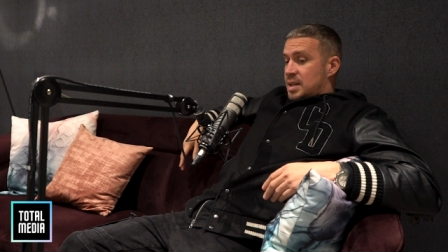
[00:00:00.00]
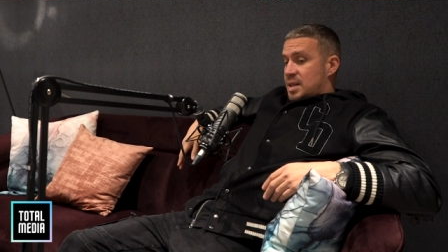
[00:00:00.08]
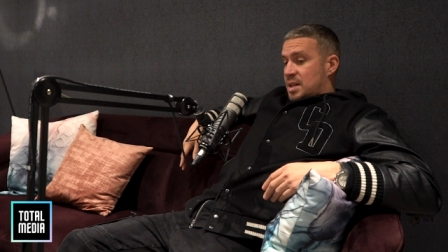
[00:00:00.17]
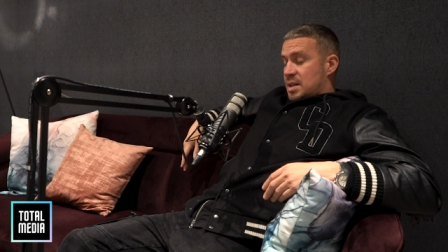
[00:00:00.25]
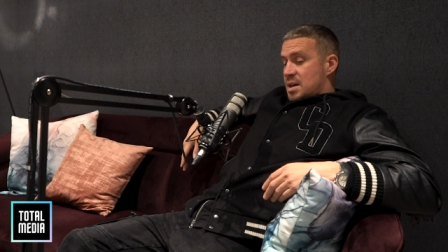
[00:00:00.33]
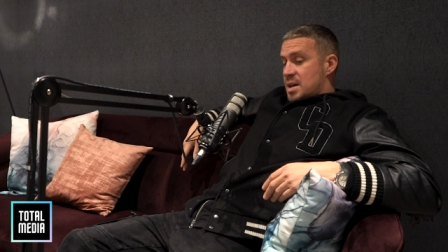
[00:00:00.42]

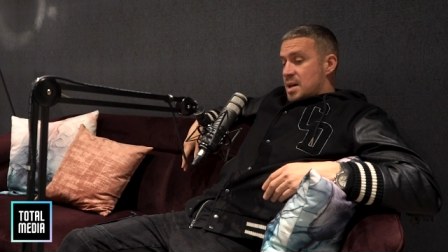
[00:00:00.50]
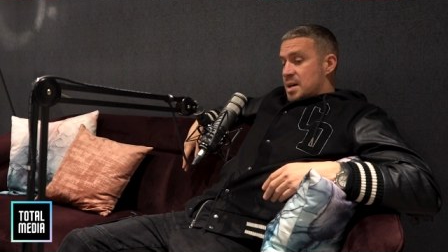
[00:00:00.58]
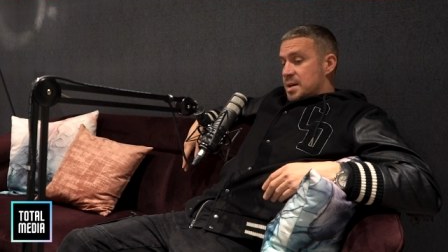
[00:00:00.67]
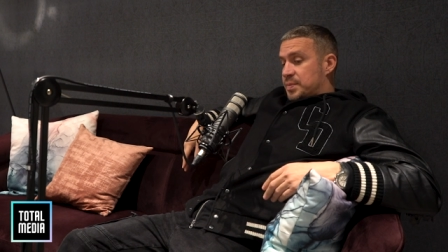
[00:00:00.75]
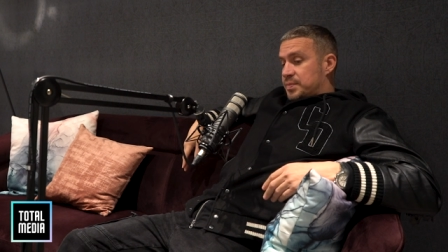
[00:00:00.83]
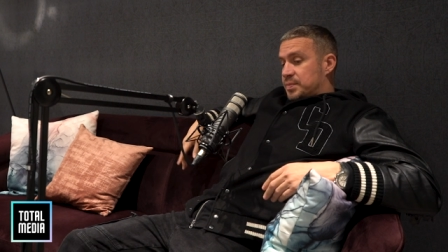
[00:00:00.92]
Then
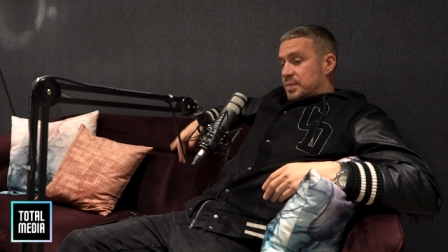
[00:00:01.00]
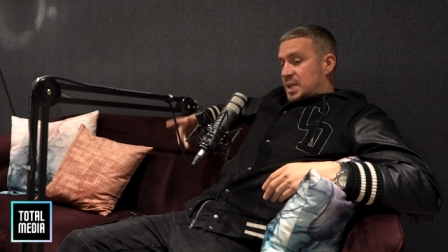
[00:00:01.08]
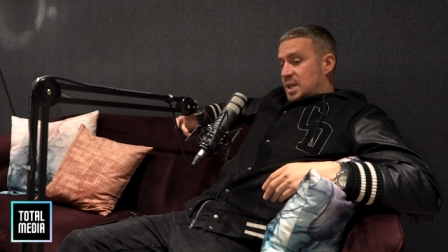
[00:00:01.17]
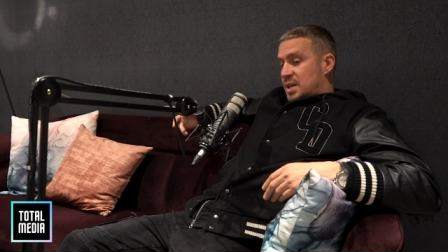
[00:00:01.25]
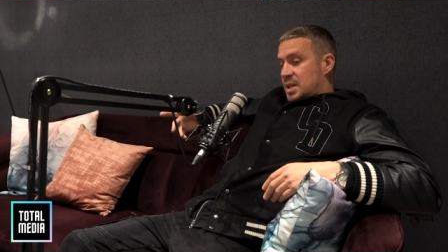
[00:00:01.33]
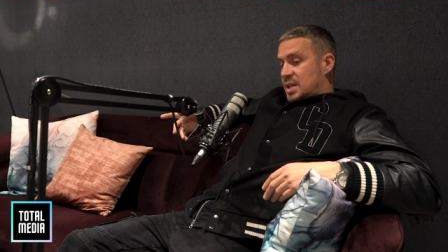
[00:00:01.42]
uh,
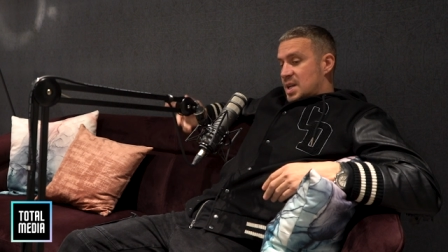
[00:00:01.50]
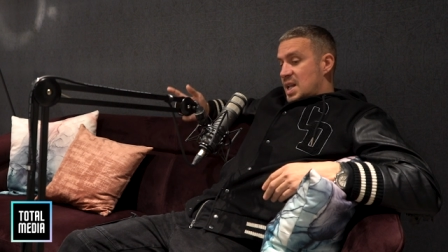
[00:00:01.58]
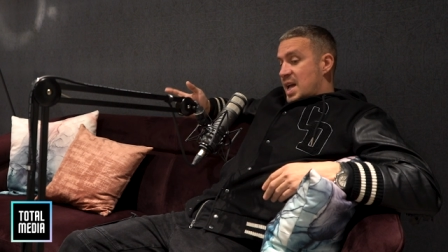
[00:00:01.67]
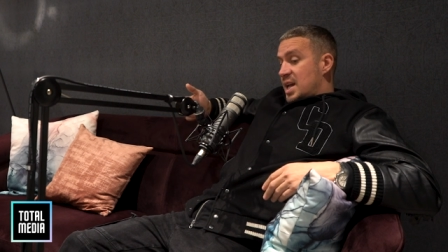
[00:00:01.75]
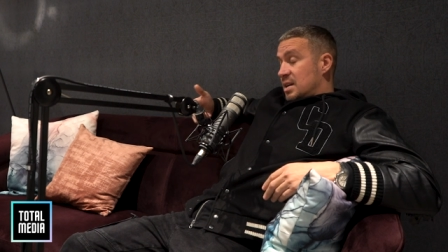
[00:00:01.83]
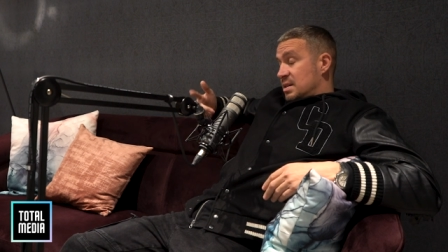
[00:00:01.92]
the
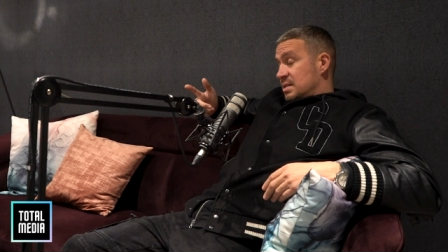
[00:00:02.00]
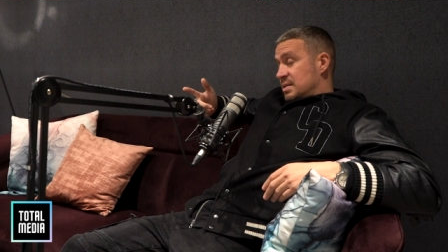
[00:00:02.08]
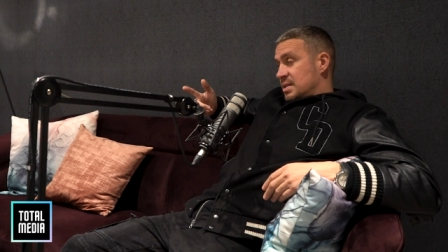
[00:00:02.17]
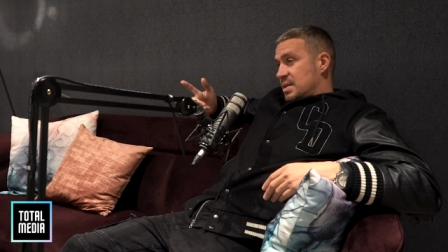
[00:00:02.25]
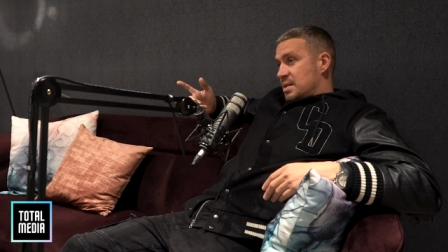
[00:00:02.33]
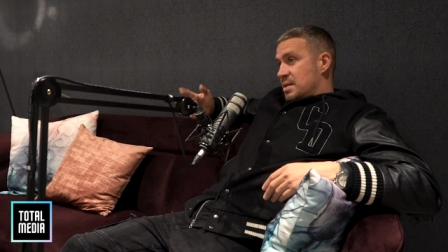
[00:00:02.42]
late
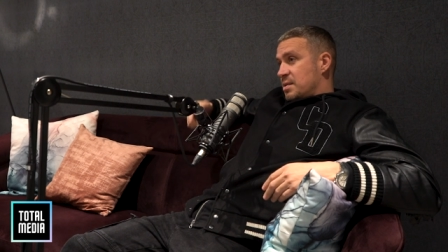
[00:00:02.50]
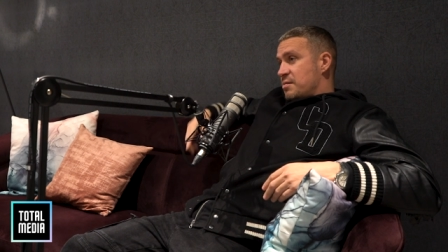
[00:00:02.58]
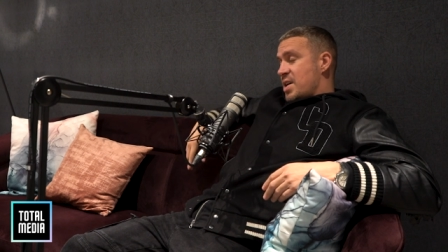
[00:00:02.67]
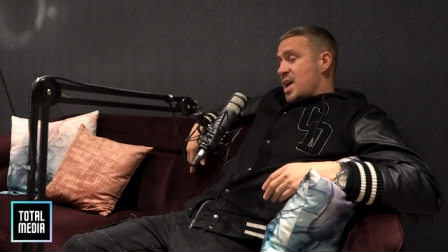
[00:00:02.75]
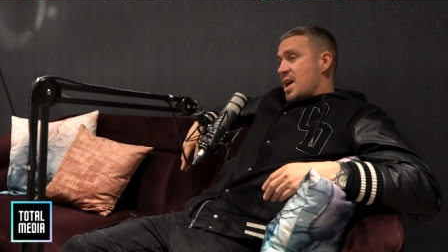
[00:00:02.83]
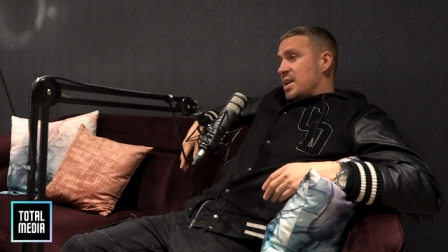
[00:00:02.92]
uh,
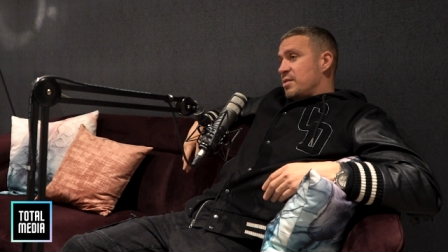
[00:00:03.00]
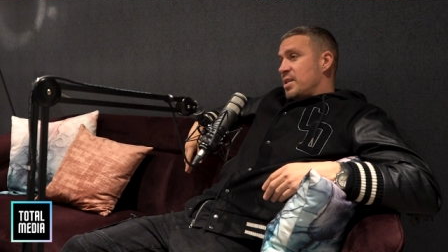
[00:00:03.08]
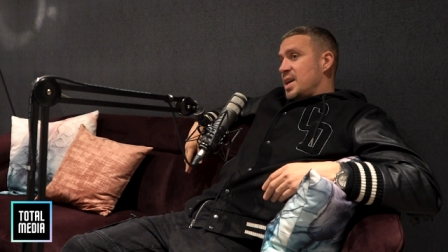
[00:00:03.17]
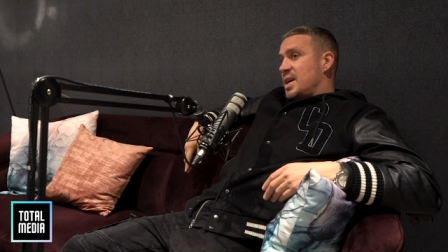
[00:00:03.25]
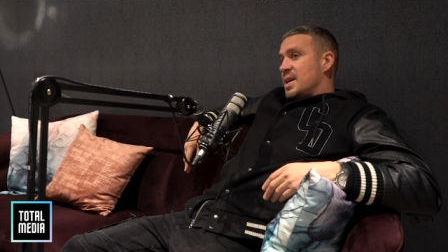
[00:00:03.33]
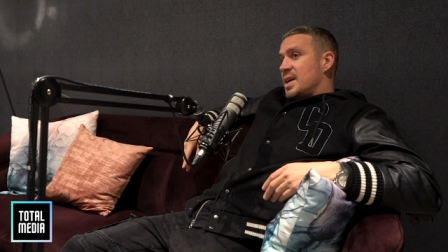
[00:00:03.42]
Ray
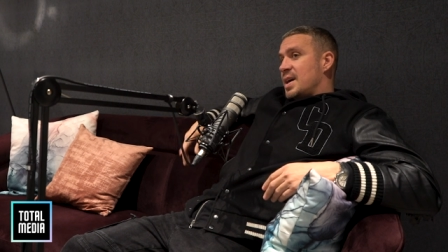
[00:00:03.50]
Henry